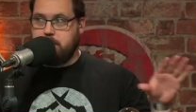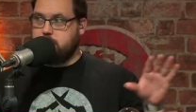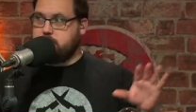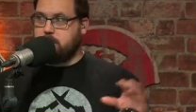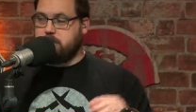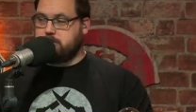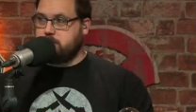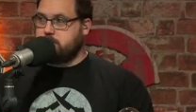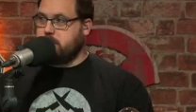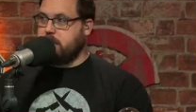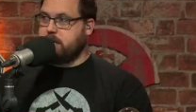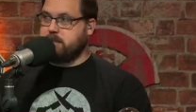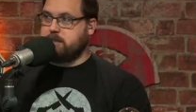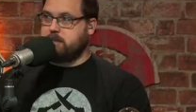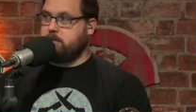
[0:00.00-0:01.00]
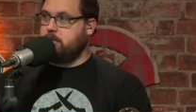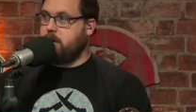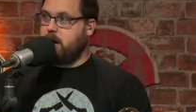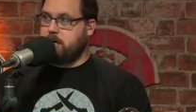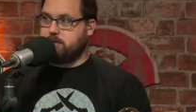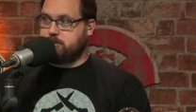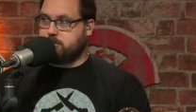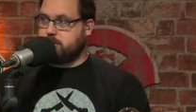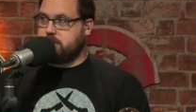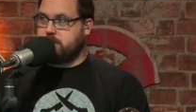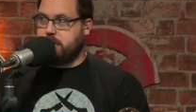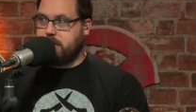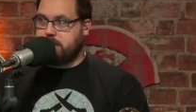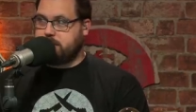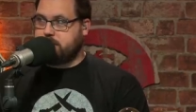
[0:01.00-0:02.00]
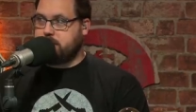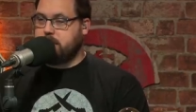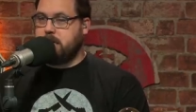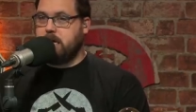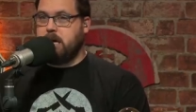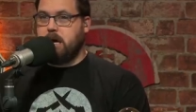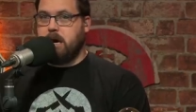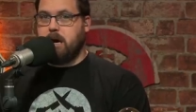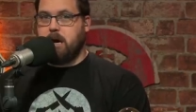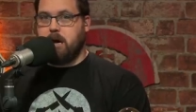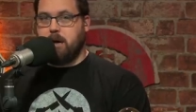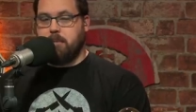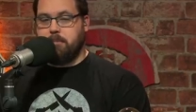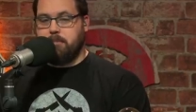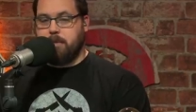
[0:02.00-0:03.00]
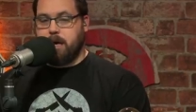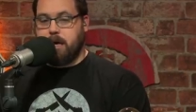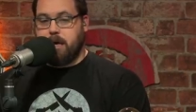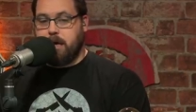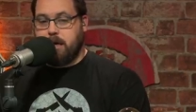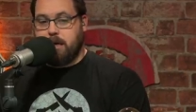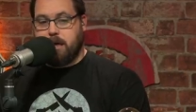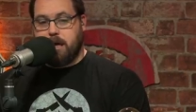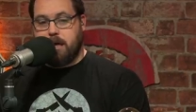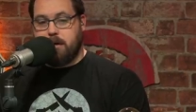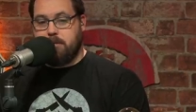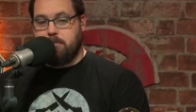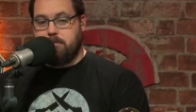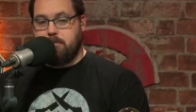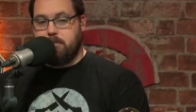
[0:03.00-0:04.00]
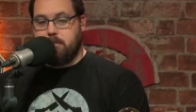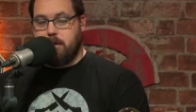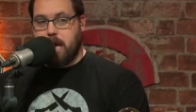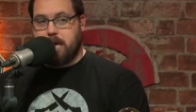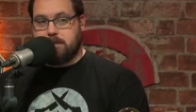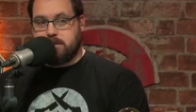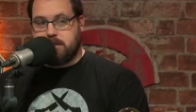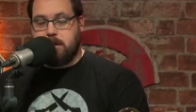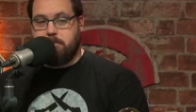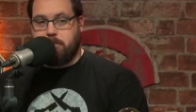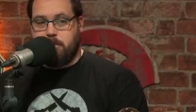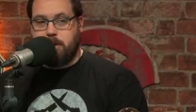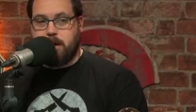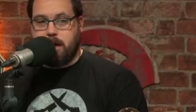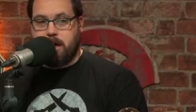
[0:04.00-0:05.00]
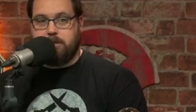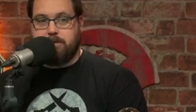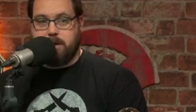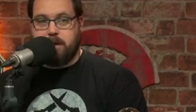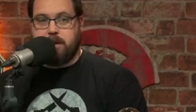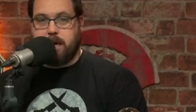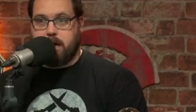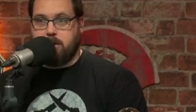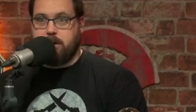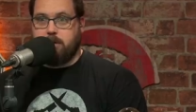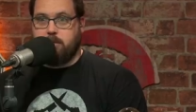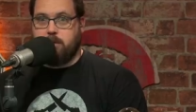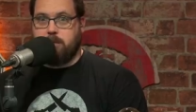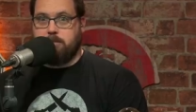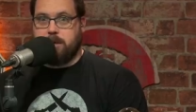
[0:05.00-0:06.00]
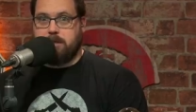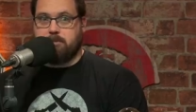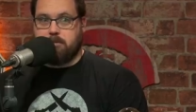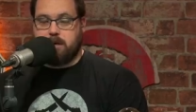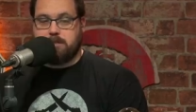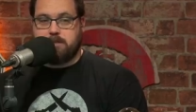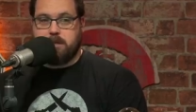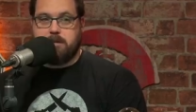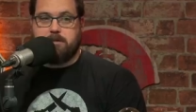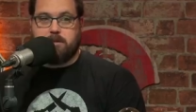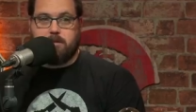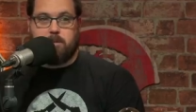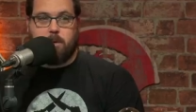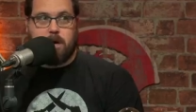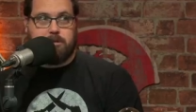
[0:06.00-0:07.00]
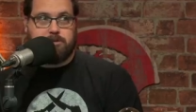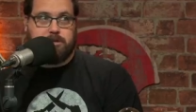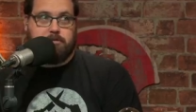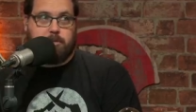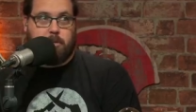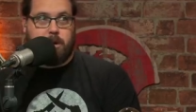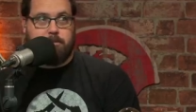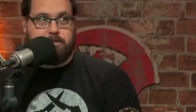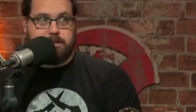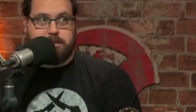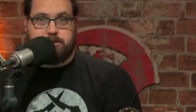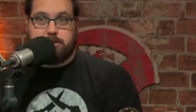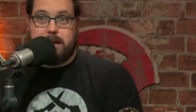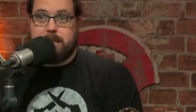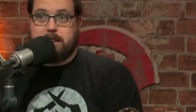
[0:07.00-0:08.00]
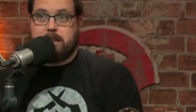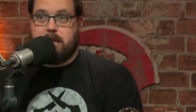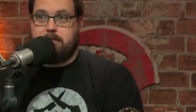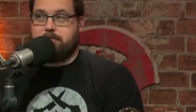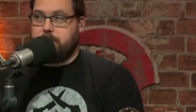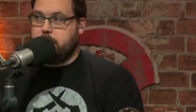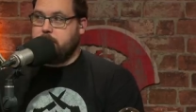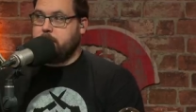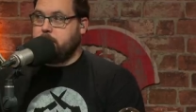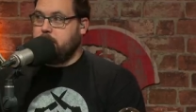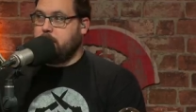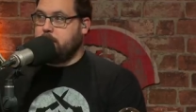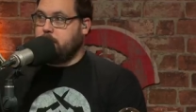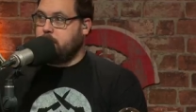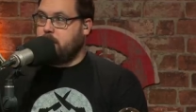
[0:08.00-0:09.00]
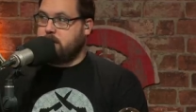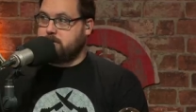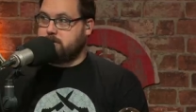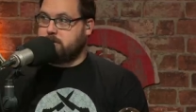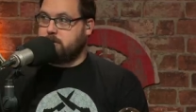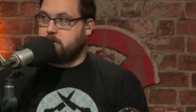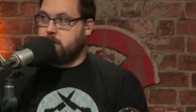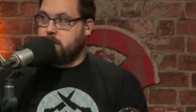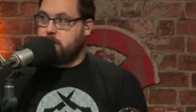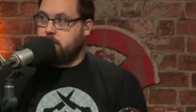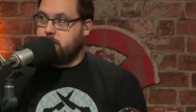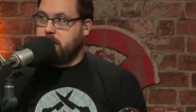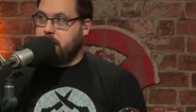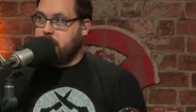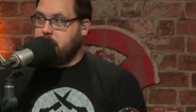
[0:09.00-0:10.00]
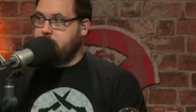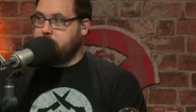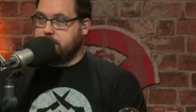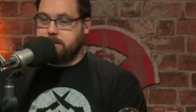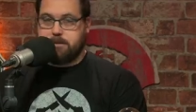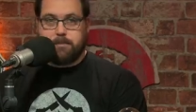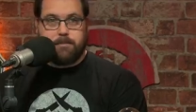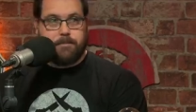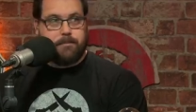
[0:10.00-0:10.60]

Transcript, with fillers: was also taking some monstrous hits. Um, and at some point, I think Harry will be thrust into the wide receiver one position. I'd love for him to be on my roster when that happens. There's a